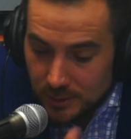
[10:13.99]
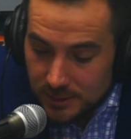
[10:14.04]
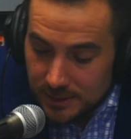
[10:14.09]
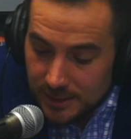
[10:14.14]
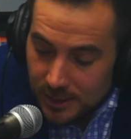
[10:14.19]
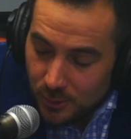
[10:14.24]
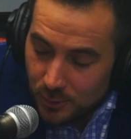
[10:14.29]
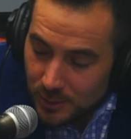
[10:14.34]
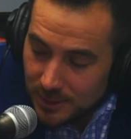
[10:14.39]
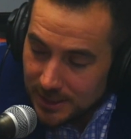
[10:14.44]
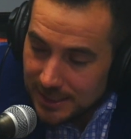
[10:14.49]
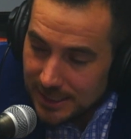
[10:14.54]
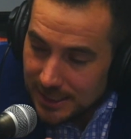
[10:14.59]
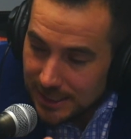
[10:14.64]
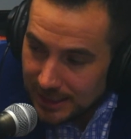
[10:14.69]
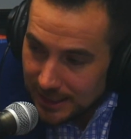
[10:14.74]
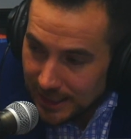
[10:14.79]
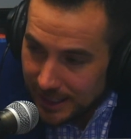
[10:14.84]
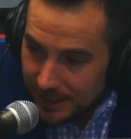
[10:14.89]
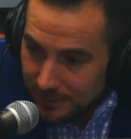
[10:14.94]
They're
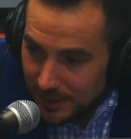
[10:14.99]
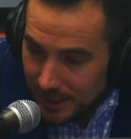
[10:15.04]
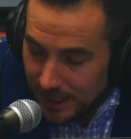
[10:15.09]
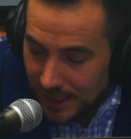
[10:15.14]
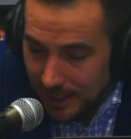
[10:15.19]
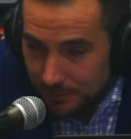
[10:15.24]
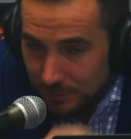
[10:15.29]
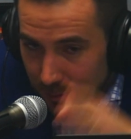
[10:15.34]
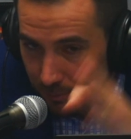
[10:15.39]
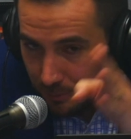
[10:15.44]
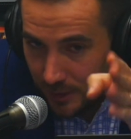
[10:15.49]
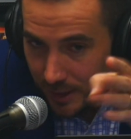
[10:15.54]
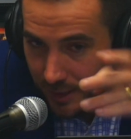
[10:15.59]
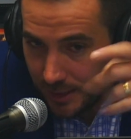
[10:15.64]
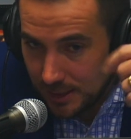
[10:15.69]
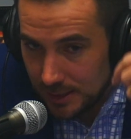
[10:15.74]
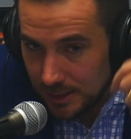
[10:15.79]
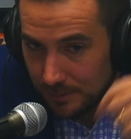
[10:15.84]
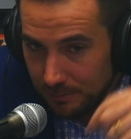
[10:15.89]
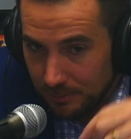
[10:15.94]
literally claiming, and I'm going
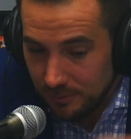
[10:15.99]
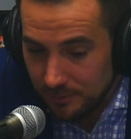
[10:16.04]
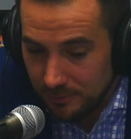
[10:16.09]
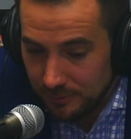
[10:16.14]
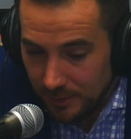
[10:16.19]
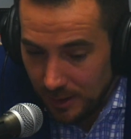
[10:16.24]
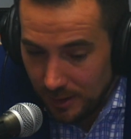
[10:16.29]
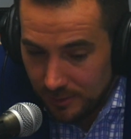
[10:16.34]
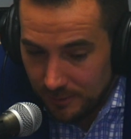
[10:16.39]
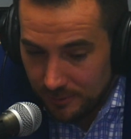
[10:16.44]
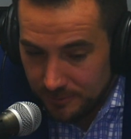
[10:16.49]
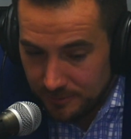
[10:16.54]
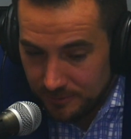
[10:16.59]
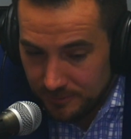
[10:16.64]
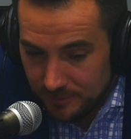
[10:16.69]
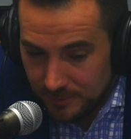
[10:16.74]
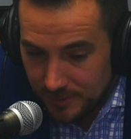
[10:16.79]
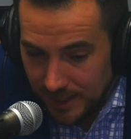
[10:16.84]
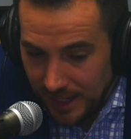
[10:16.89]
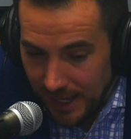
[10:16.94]
to play the clip
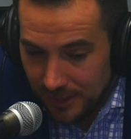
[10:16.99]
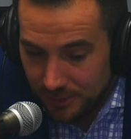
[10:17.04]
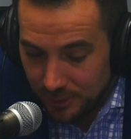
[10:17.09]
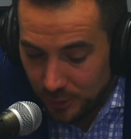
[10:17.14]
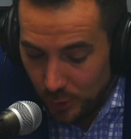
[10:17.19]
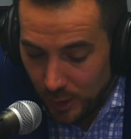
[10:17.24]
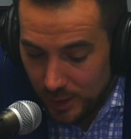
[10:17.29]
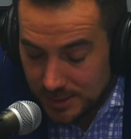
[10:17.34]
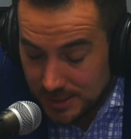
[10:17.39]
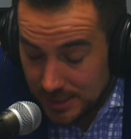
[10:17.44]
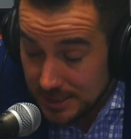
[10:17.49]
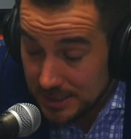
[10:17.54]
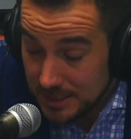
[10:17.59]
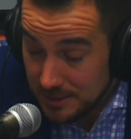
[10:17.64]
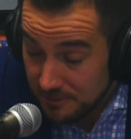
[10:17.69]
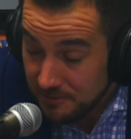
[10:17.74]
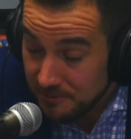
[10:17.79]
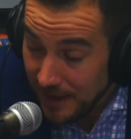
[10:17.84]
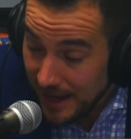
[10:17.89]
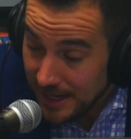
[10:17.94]
of Kathy
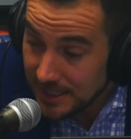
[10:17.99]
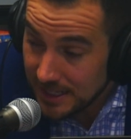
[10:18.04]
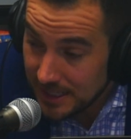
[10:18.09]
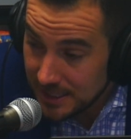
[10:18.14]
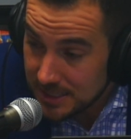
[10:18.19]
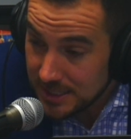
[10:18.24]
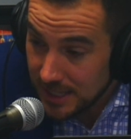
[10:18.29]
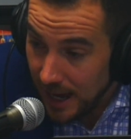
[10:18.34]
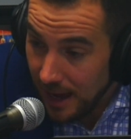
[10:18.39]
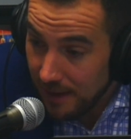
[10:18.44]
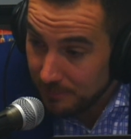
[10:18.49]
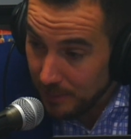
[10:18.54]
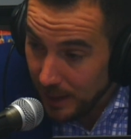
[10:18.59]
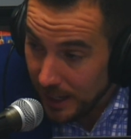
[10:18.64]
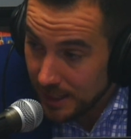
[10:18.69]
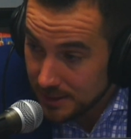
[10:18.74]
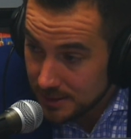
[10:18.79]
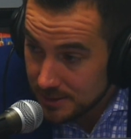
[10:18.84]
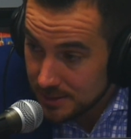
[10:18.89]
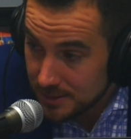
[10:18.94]
Austin defending
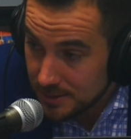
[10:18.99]
Scott